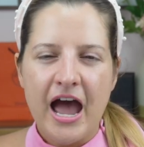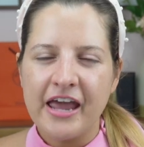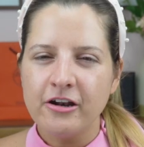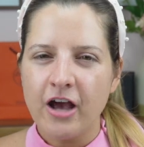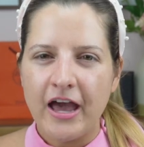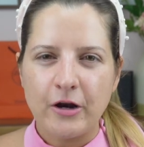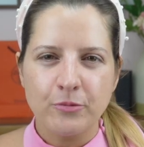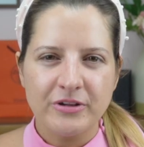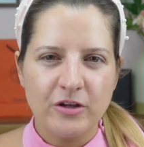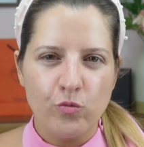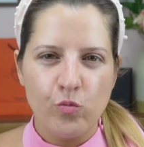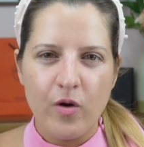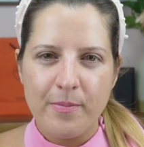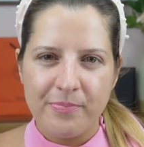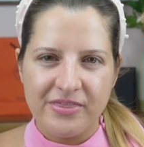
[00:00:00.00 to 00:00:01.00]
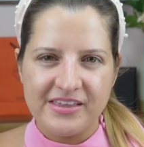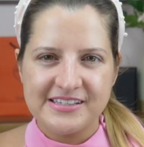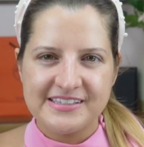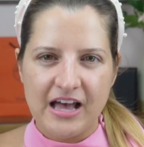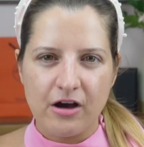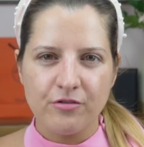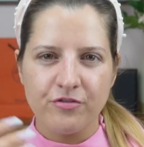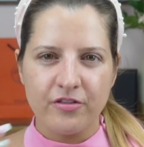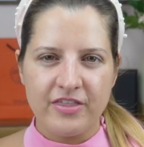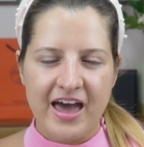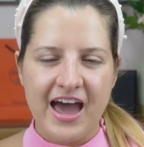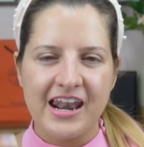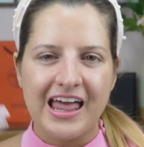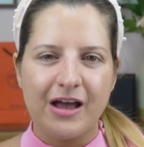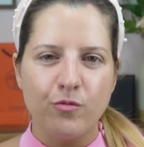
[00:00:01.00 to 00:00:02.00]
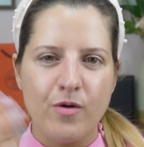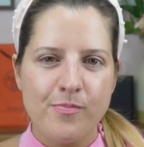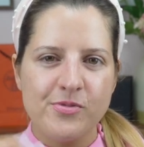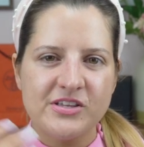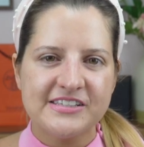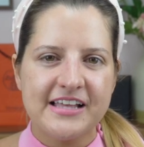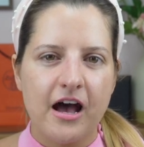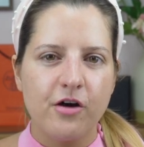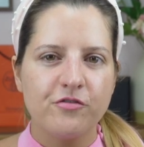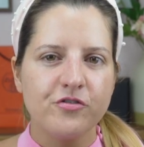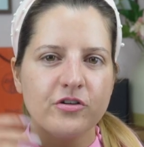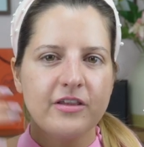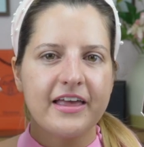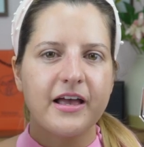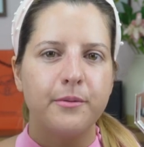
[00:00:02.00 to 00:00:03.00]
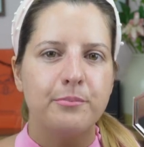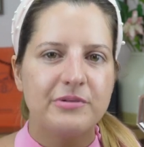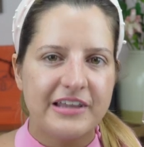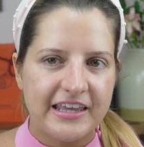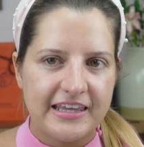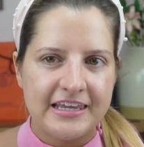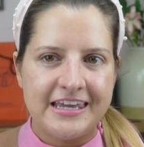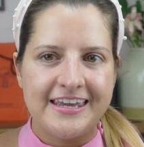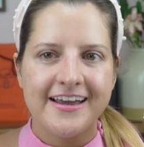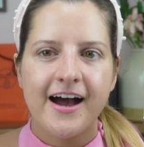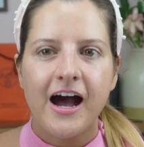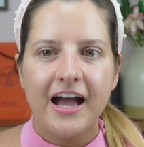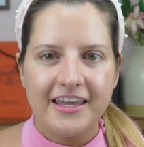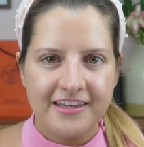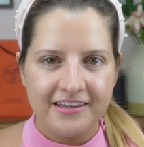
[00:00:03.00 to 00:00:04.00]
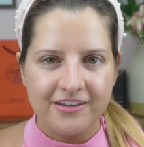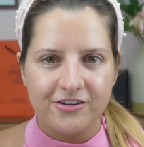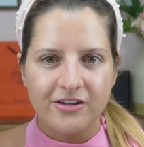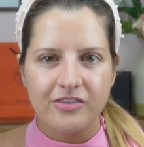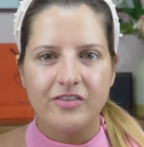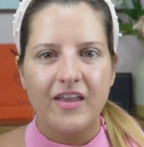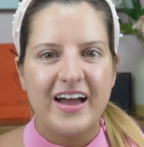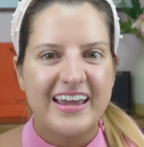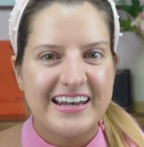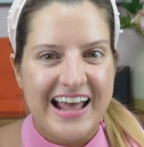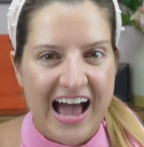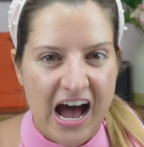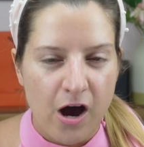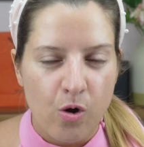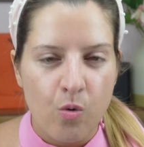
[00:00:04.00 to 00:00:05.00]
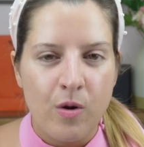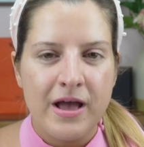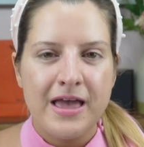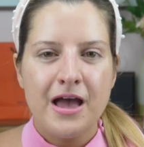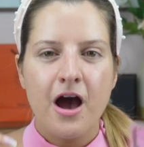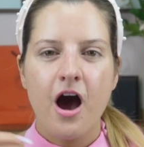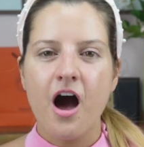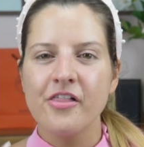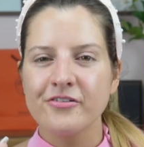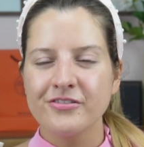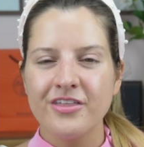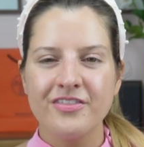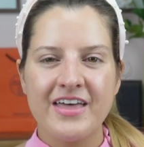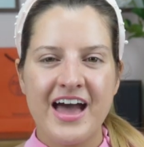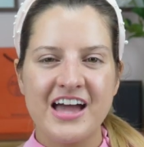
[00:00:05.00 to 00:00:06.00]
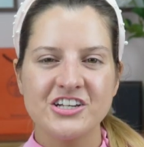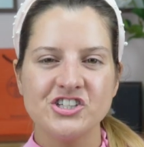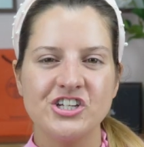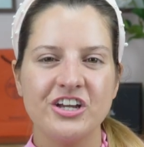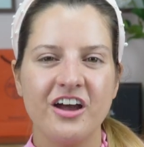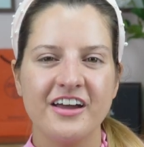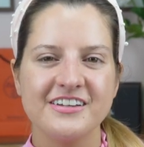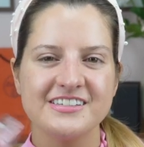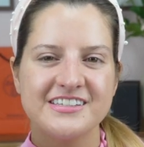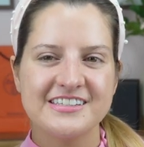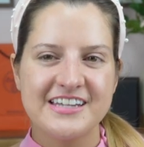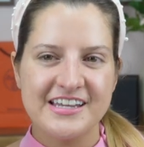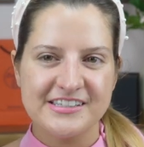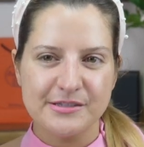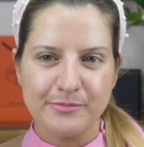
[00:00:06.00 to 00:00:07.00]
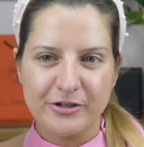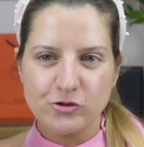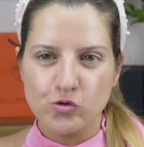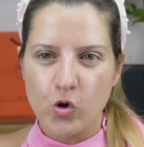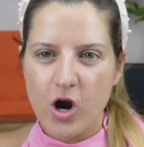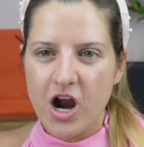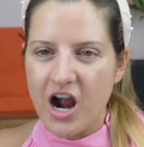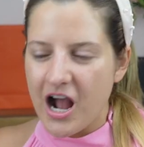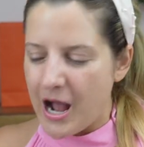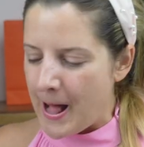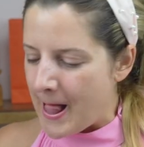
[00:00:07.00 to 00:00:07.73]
I don't really whip this out for that. I whip this out for like a blingy high heel night out. Other than that, she kind of stays in my drawer.